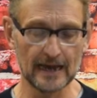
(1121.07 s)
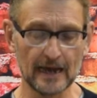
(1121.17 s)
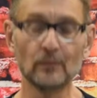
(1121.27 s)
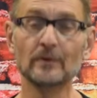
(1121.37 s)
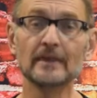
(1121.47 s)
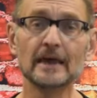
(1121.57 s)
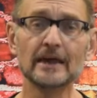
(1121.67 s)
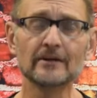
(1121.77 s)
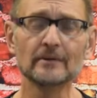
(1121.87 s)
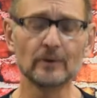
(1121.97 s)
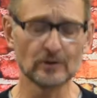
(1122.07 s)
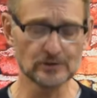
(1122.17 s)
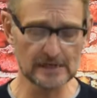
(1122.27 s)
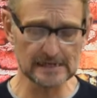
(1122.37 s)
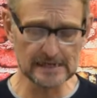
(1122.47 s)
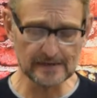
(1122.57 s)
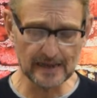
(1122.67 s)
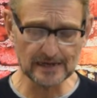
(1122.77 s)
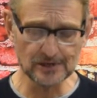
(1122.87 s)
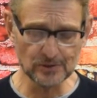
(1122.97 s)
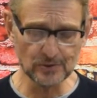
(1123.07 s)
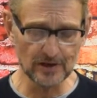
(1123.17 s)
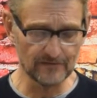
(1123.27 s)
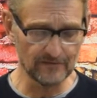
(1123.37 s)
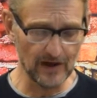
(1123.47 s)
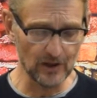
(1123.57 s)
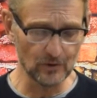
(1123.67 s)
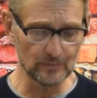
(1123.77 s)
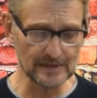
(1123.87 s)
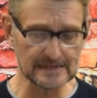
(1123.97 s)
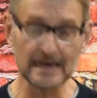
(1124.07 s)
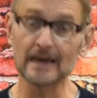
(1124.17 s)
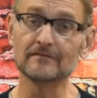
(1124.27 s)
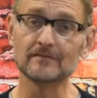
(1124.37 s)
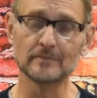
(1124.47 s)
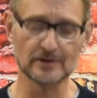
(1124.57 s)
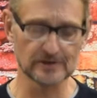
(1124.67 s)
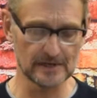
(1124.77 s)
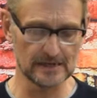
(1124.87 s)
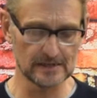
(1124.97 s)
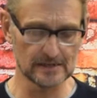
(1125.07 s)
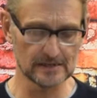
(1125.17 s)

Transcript: And when they hear about Jesus, they too can follow and be saved from their sins.